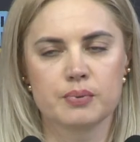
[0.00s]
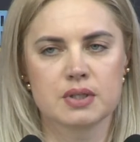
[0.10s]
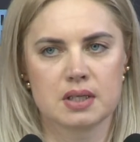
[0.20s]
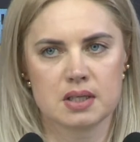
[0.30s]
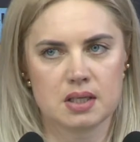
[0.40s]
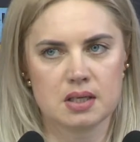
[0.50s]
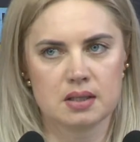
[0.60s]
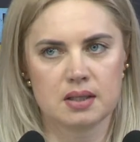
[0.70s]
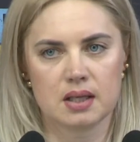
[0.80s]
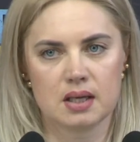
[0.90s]
face
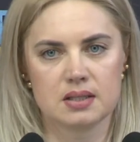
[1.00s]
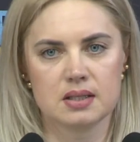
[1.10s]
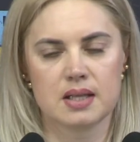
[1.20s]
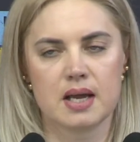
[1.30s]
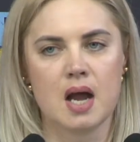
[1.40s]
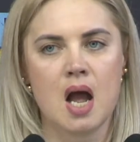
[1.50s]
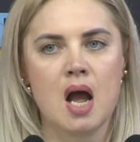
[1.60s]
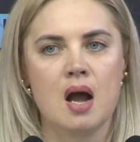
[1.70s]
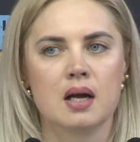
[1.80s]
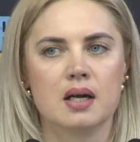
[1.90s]
other cases
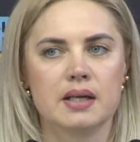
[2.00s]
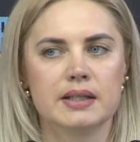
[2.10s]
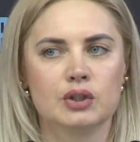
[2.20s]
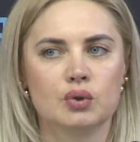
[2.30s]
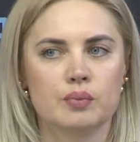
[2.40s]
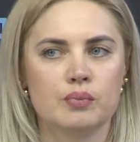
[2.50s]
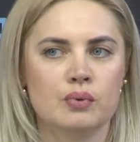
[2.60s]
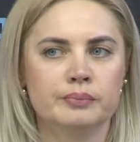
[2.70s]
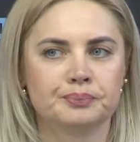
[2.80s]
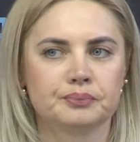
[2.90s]
when children
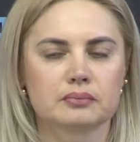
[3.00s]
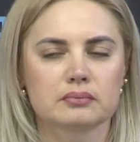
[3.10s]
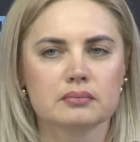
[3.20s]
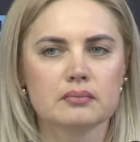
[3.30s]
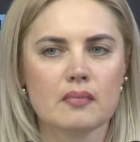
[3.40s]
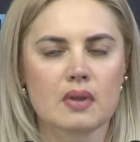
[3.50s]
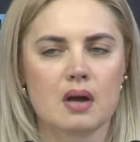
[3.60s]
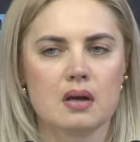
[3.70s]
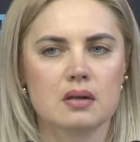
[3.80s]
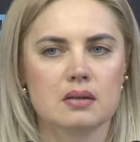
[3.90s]
become
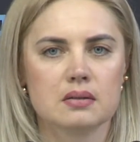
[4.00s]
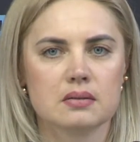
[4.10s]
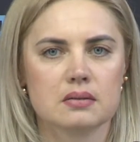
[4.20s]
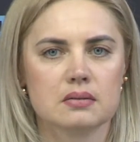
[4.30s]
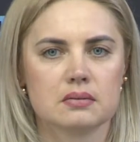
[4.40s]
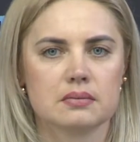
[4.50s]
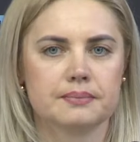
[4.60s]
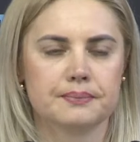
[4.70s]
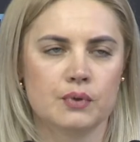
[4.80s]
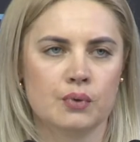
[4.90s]
orphans or are
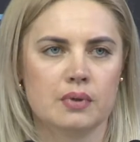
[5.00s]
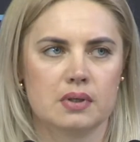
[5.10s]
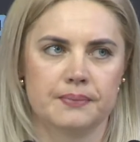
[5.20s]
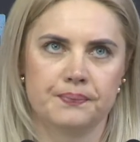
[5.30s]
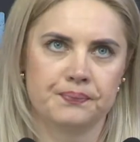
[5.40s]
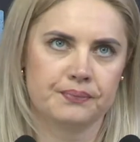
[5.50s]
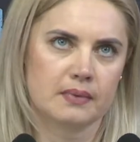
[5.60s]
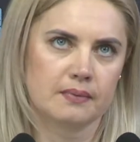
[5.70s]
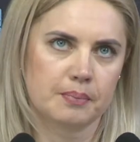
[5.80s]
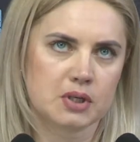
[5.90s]
deprived of
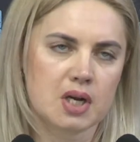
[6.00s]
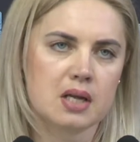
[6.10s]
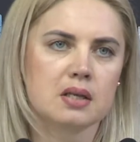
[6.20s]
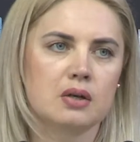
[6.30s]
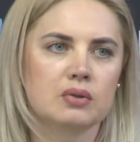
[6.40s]
parental care.